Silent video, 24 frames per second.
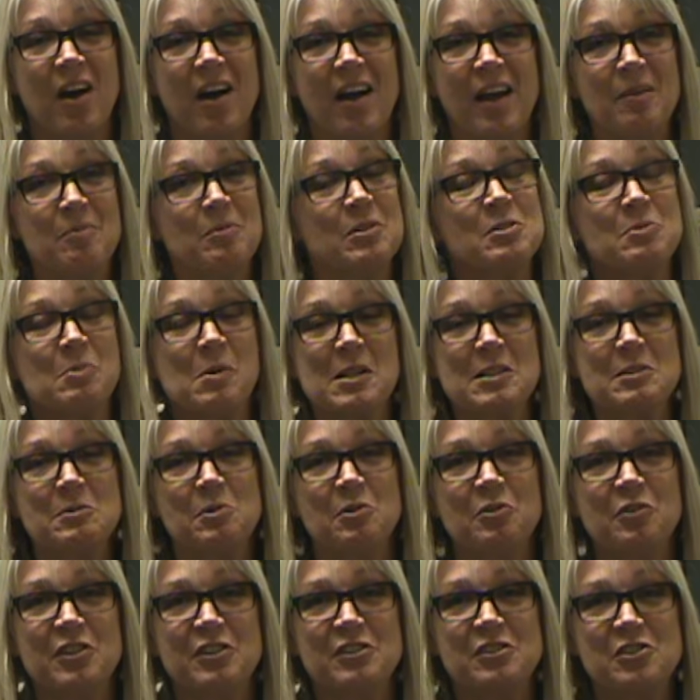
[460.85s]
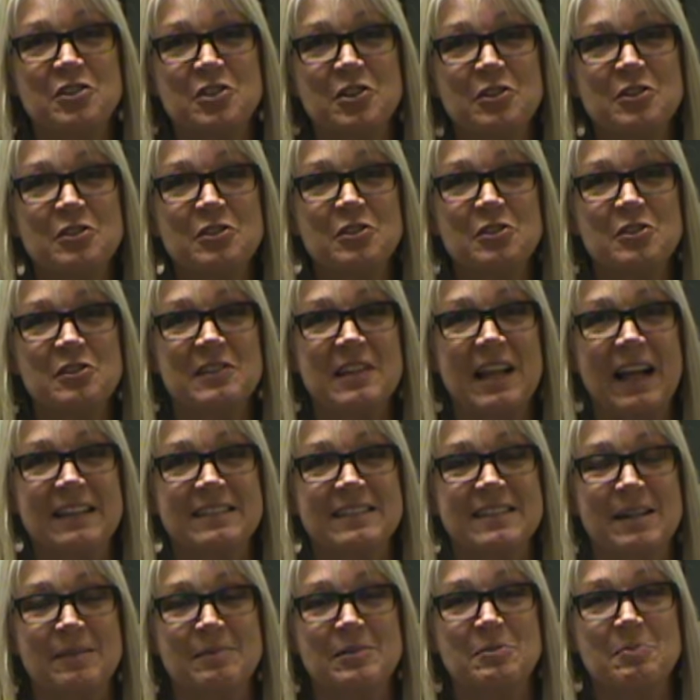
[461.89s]
I'm responsible for the students whose
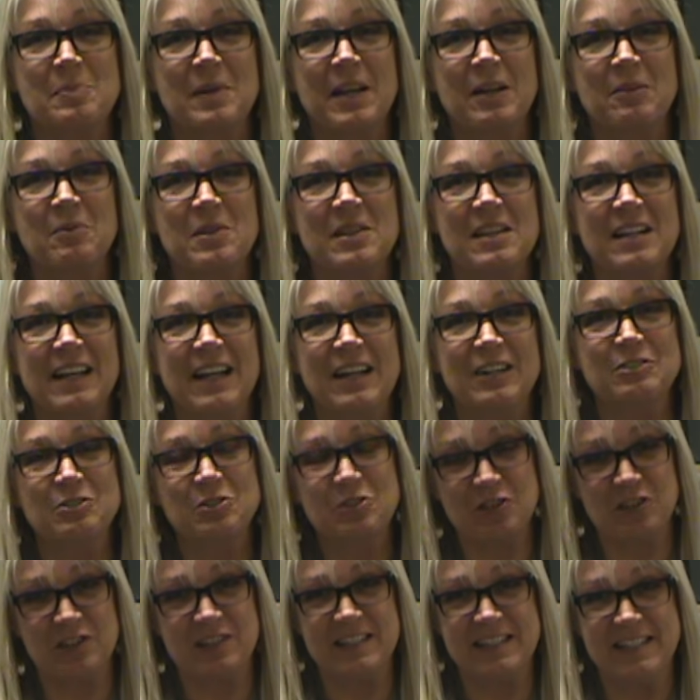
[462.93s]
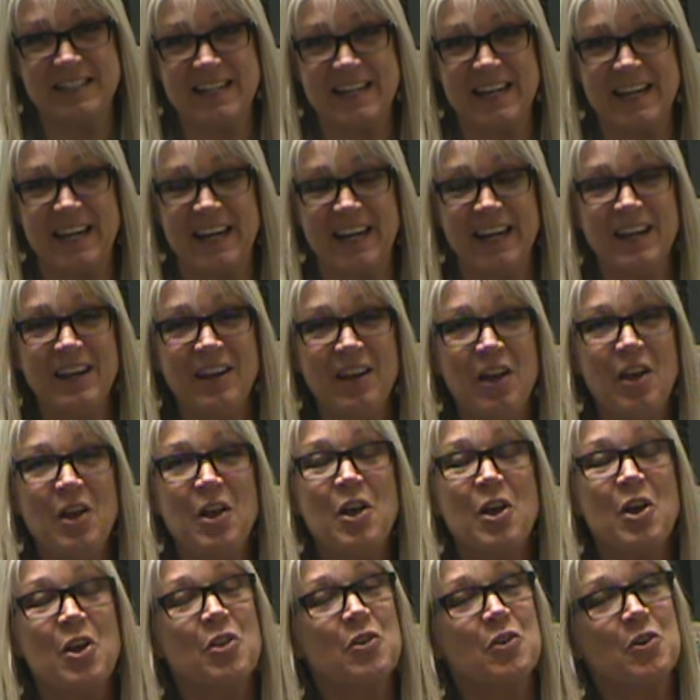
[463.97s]
last names begin with the letters D
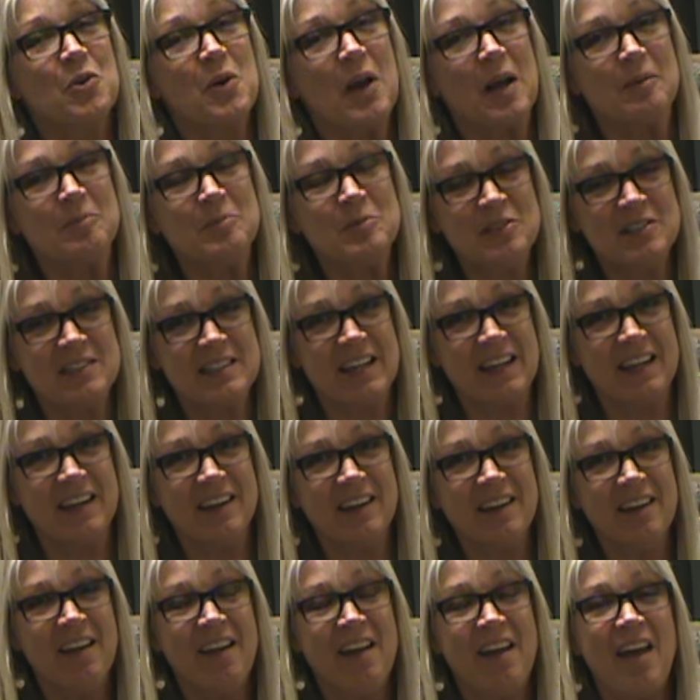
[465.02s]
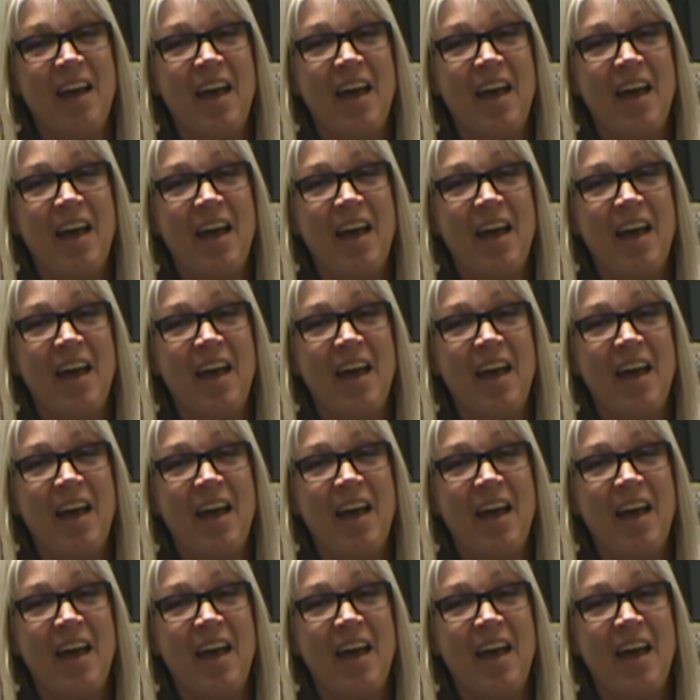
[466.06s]
through MC,